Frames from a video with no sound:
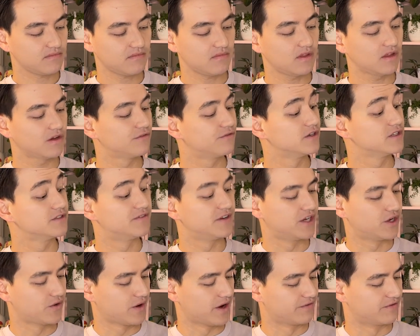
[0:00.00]
first
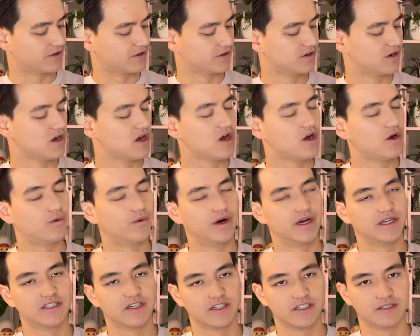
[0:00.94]
video ever, where I
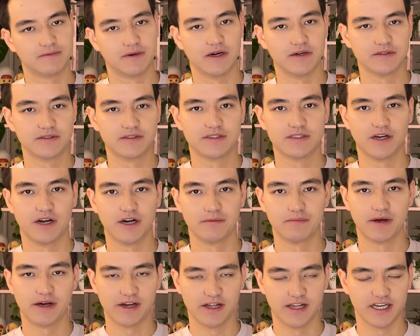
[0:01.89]
talked about starting my
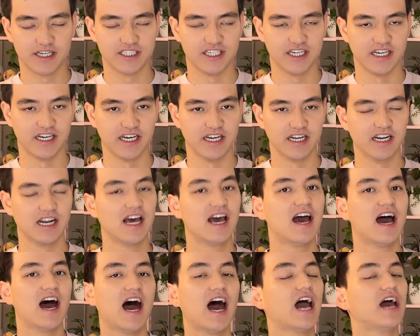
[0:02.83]
collection again.
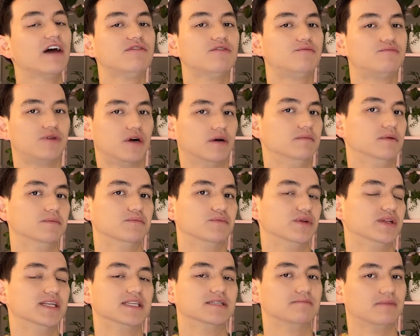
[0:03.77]
I have a problem with
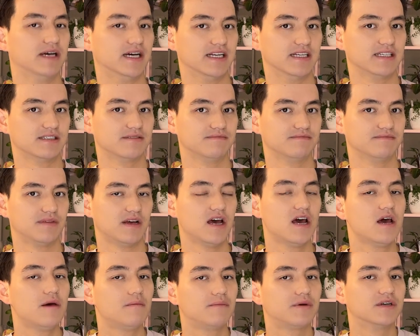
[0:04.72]
this plant
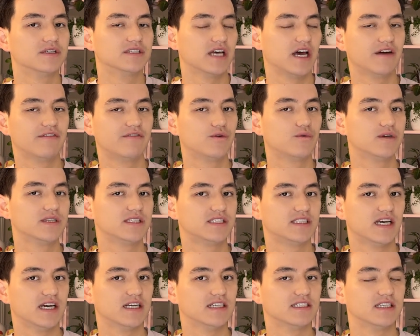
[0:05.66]
because everyone
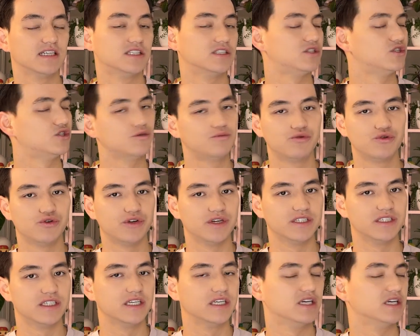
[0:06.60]
says it's super
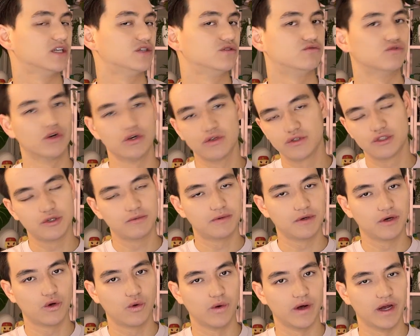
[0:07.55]
easy, it grows super
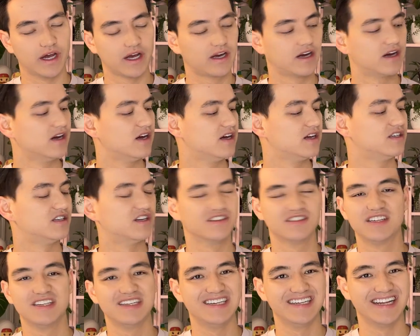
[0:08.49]
quick,
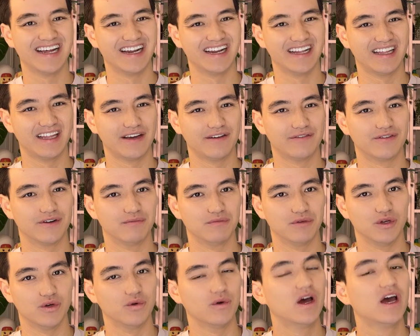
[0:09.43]
doesn't need anything from
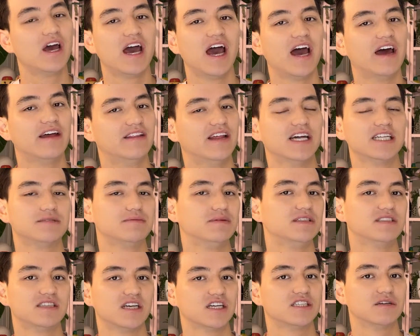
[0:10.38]
you, and that's been
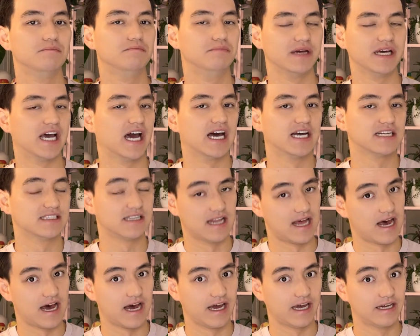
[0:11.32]
such a big ass
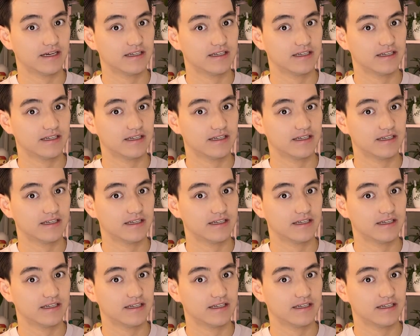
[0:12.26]
lie.